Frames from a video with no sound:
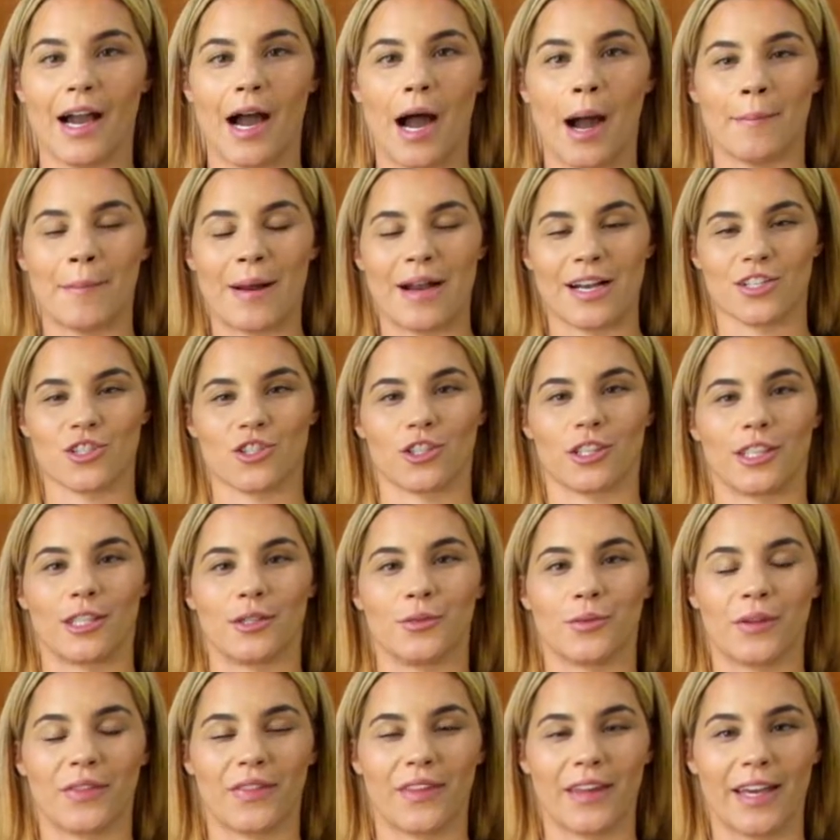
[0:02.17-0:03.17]
I'm Ashley
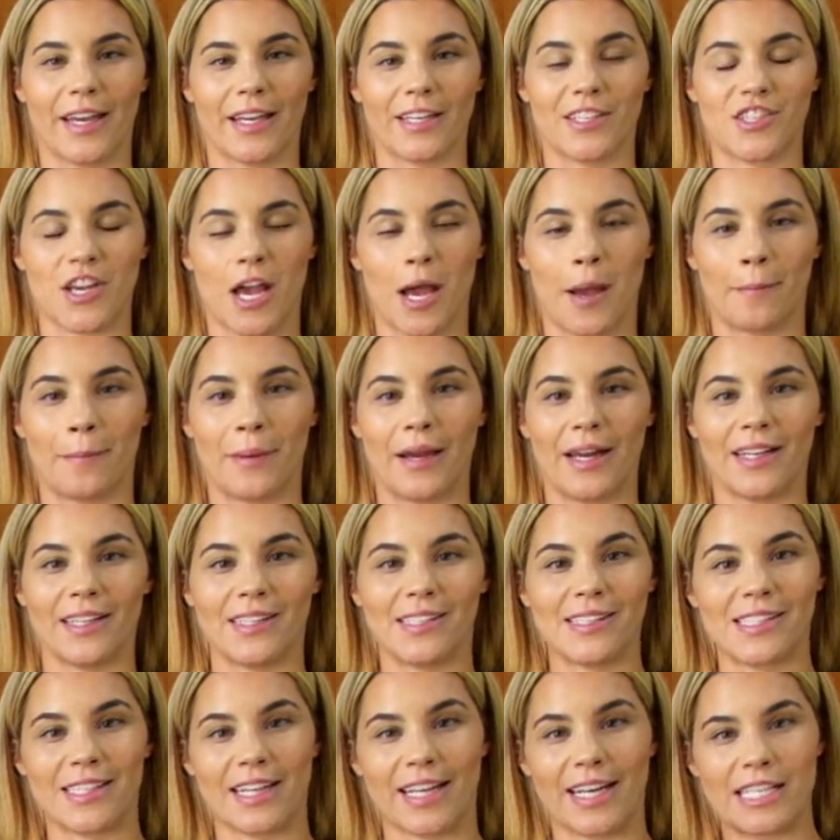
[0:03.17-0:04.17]
with EHM, and
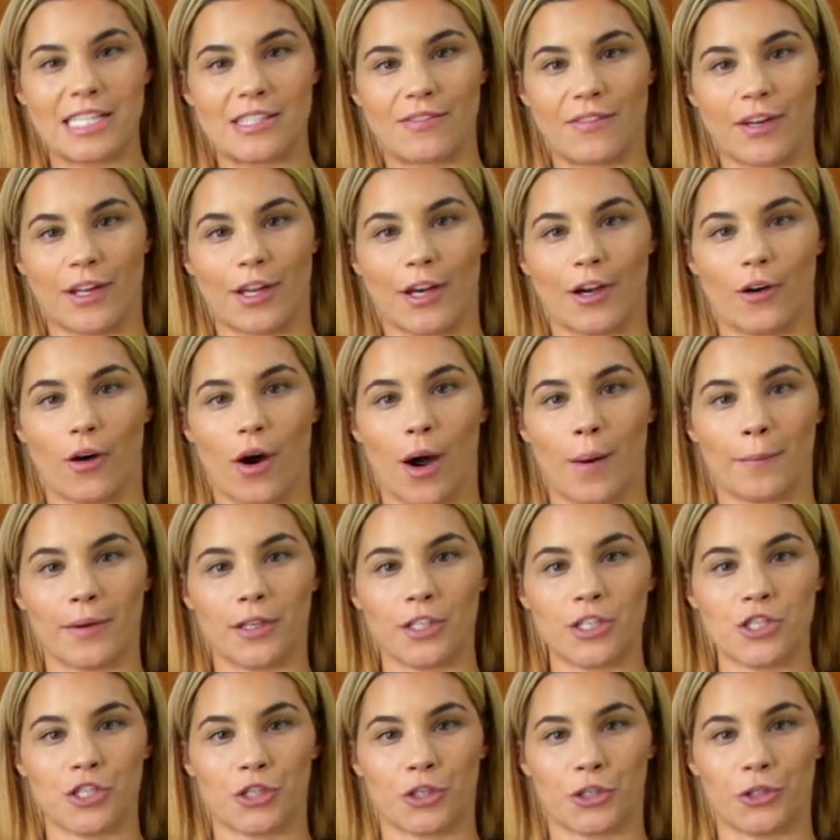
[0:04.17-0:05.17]
in today's video I'm
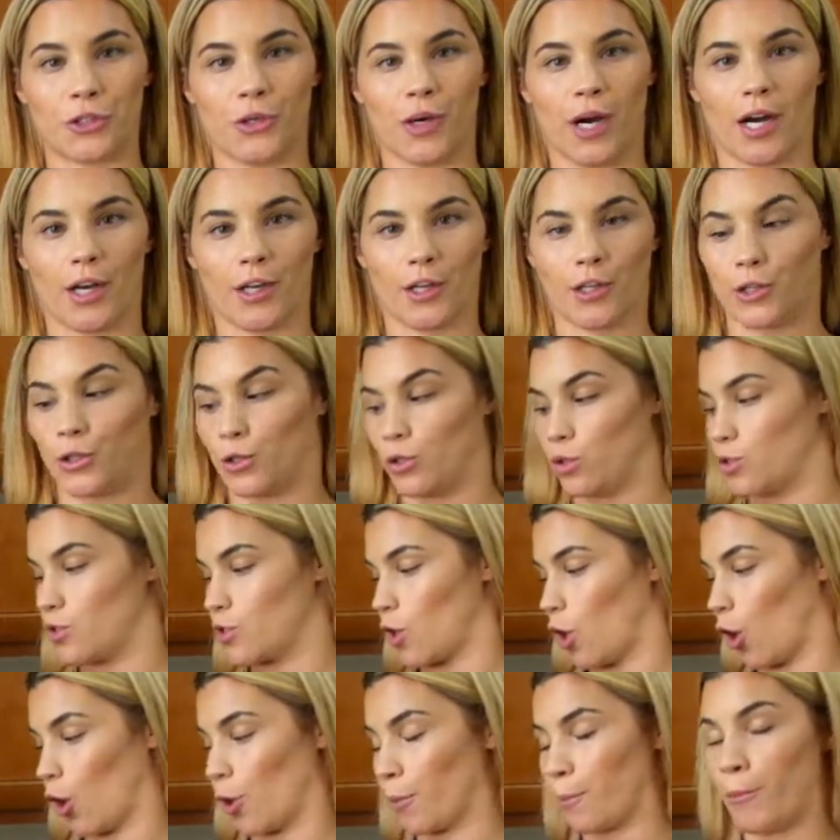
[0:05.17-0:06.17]
going to show you how to use
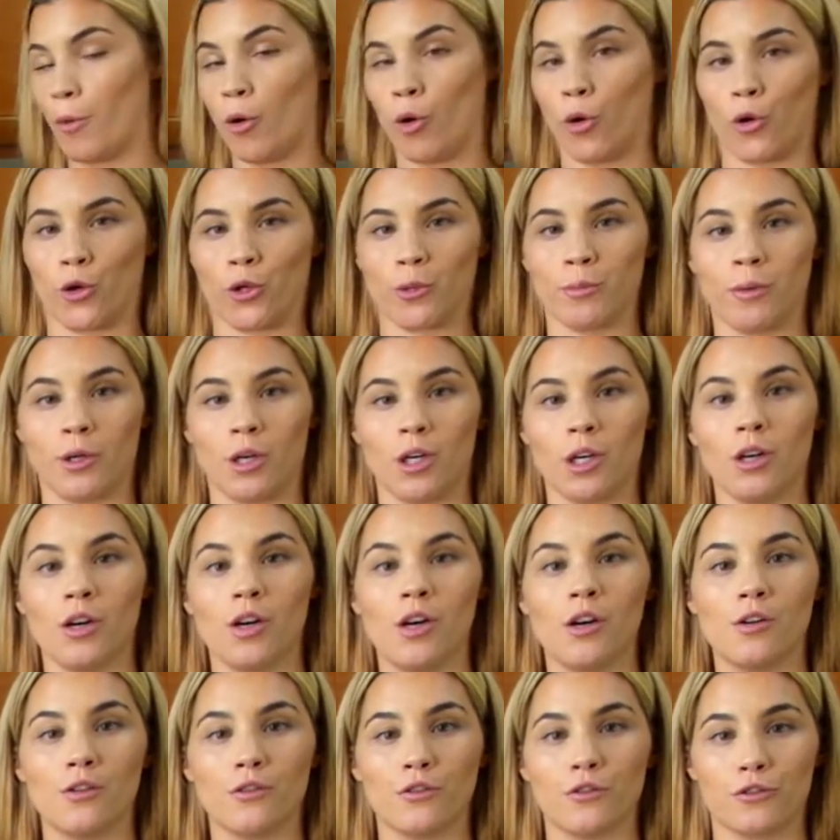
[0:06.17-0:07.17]
our
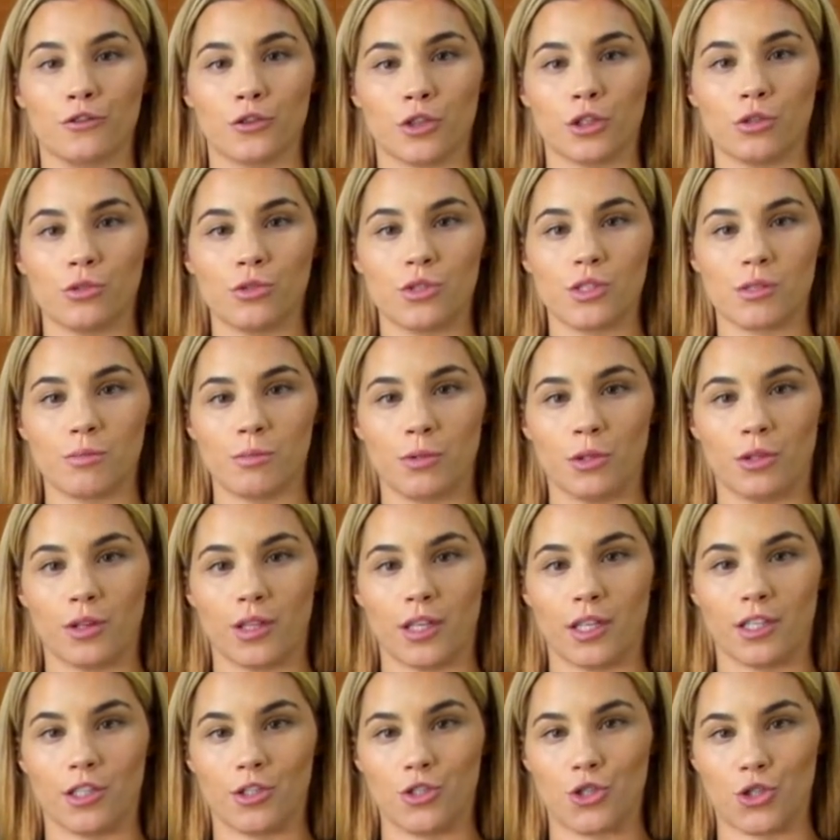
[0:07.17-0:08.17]
portable fruit
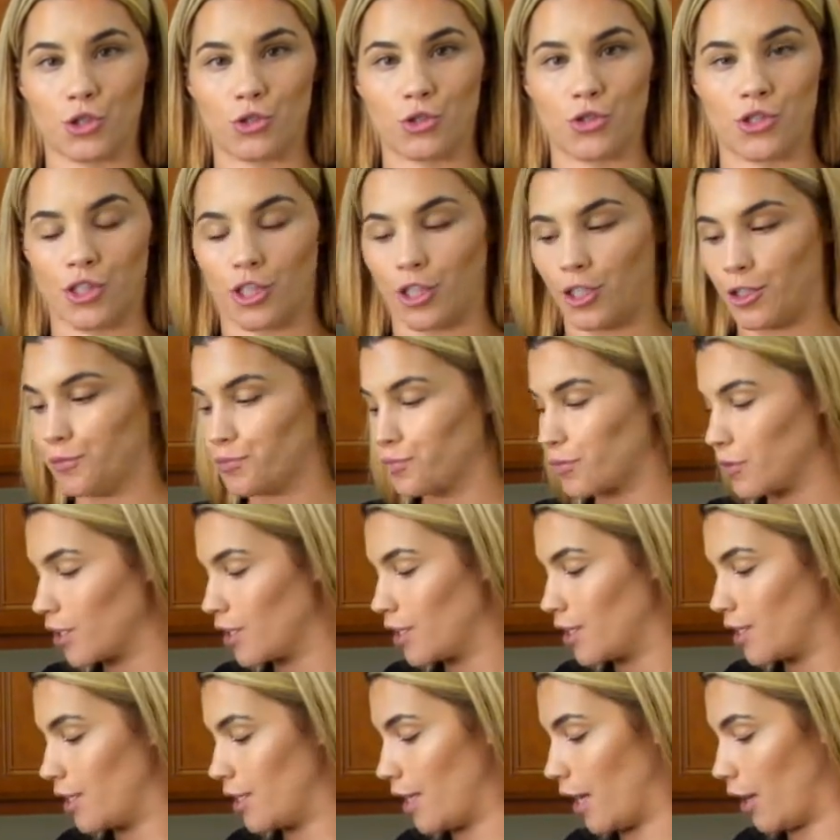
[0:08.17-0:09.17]
smoothie
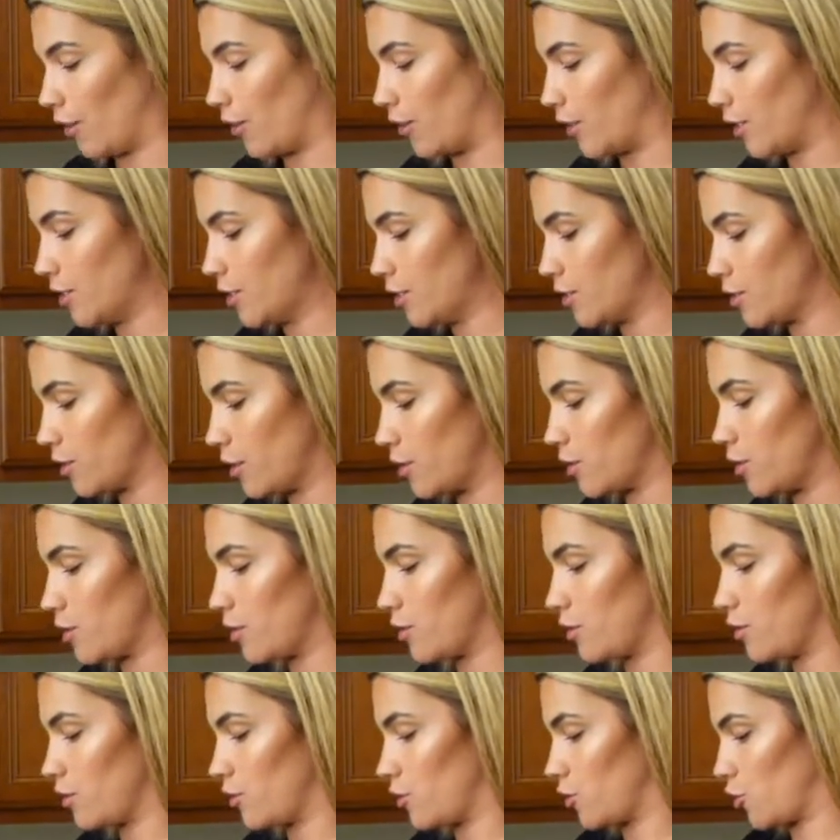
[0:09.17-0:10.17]
juicer. Now this
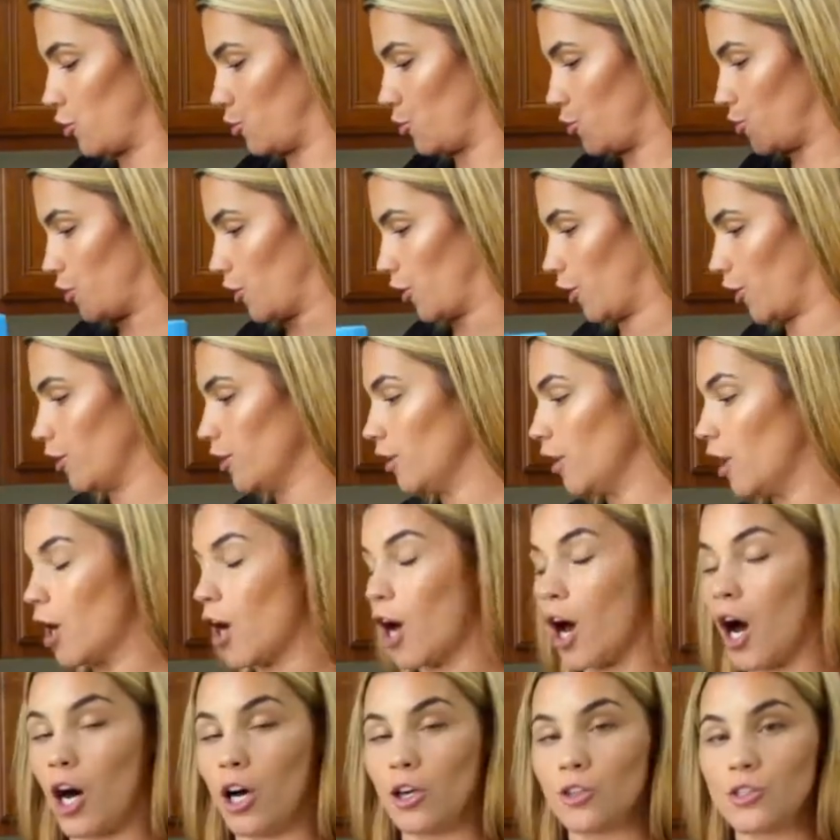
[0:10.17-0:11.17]
juicer
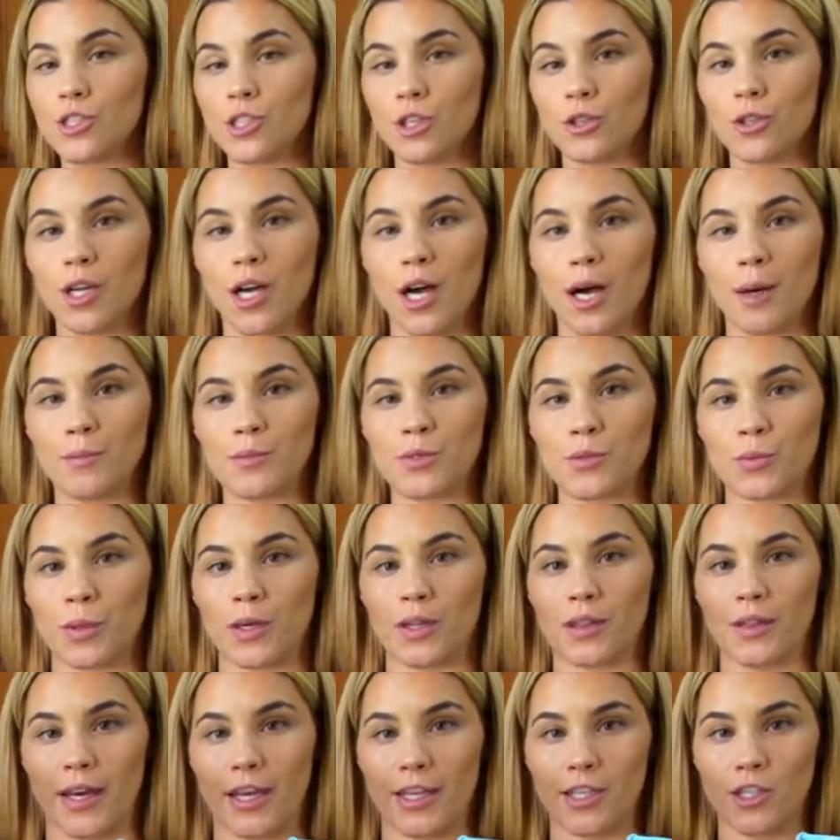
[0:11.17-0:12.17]
also comes
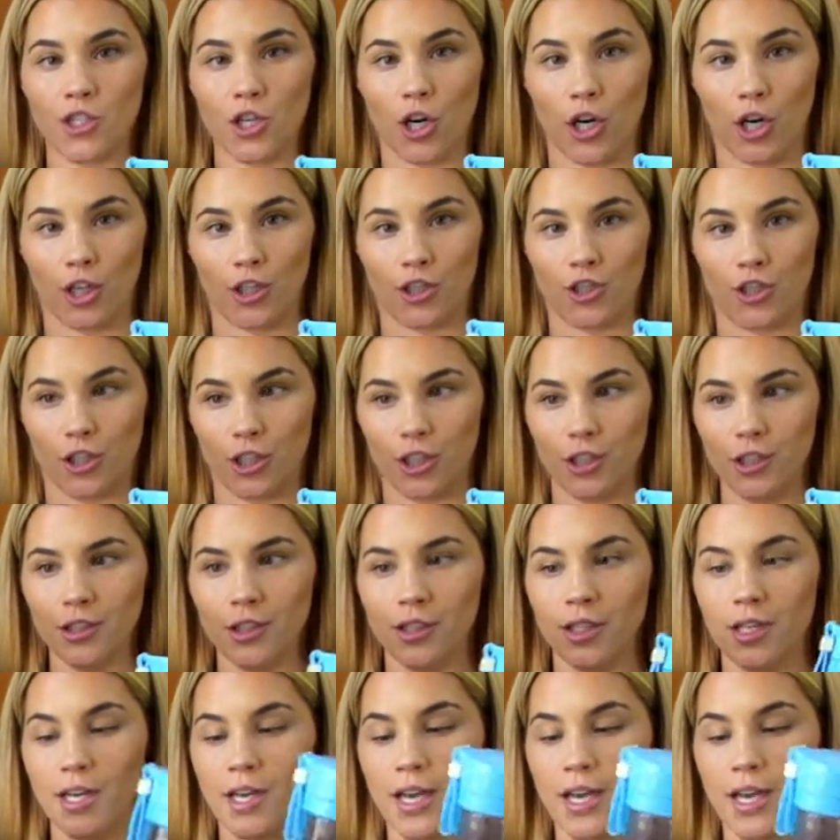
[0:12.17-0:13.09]
with a charger,